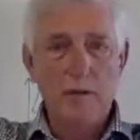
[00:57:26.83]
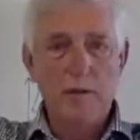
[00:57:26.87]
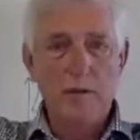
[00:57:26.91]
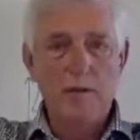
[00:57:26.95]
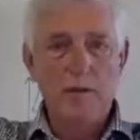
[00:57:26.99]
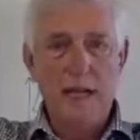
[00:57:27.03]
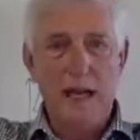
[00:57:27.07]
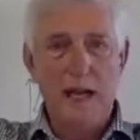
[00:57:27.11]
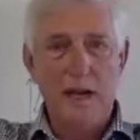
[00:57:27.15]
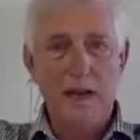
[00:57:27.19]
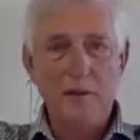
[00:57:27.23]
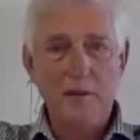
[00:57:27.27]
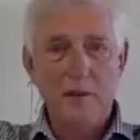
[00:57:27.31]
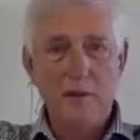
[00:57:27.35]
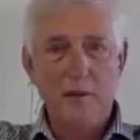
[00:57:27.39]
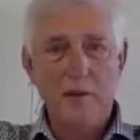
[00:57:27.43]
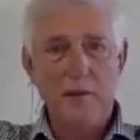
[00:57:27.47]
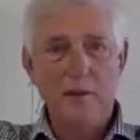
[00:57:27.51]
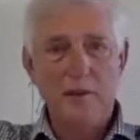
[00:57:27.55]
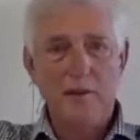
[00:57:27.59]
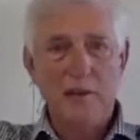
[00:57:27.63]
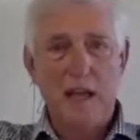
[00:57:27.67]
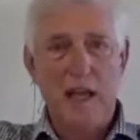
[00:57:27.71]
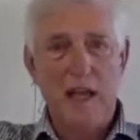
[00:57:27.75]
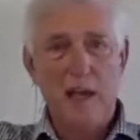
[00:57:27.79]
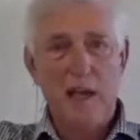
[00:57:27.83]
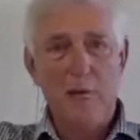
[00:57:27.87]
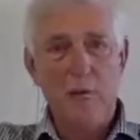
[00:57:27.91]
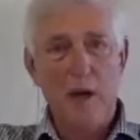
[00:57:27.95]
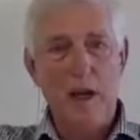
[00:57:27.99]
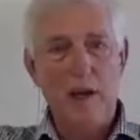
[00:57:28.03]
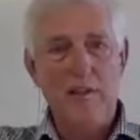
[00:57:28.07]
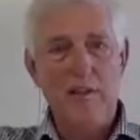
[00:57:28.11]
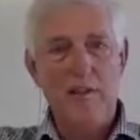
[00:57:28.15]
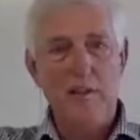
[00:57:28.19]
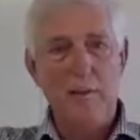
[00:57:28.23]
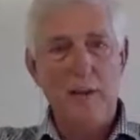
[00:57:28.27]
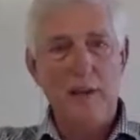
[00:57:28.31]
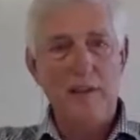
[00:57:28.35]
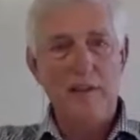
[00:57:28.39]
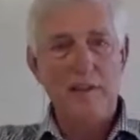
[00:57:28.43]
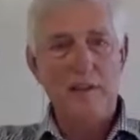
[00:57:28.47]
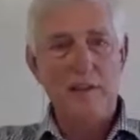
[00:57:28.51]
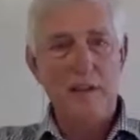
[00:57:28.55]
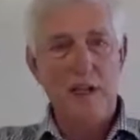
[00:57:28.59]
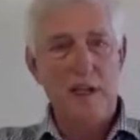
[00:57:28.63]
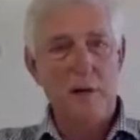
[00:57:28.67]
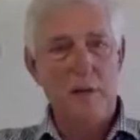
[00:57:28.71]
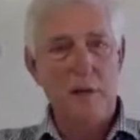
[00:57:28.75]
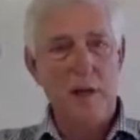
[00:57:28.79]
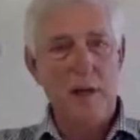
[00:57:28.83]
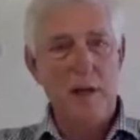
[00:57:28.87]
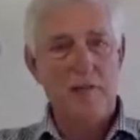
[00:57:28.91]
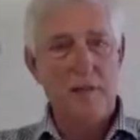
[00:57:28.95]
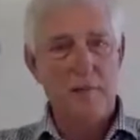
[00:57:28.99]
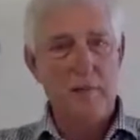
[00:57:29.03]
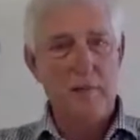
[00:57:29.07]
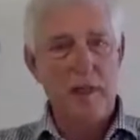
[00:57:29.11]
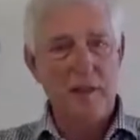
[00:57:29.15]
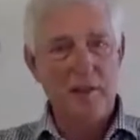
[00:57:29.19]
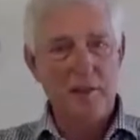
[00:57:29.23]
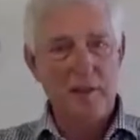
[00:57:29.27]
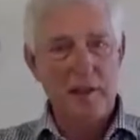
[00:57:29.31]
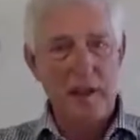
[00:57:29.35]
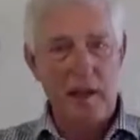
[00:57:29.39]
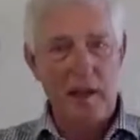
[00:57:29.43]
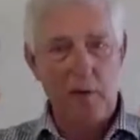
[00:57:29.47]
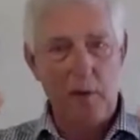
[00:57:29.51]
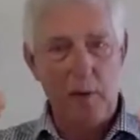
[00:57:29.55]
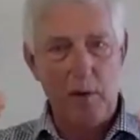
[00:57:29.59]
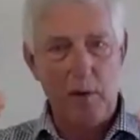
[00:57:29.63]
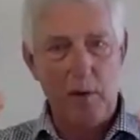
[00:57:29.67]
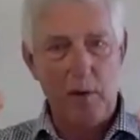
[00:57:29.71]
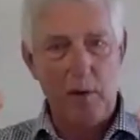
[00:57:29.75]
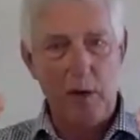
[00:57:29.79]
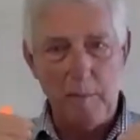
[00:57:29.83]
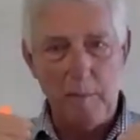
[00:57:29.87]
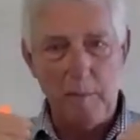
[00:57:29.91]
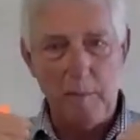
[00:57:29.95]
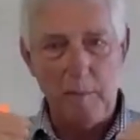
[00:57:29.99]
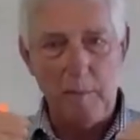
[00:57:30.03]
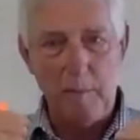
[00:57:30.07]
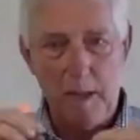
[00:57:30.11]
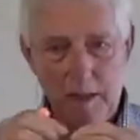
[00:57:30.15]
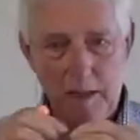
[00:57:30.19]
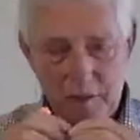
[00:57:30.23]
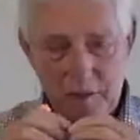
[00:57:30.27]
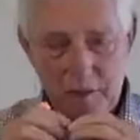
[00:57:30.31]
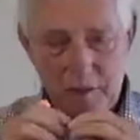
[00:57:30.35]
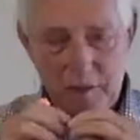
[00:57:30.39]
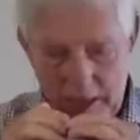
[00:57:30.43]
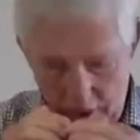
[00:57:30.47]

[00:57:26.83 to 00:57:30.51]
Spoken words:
down to stay away from me, stay away from me, stay away from me, I'm going to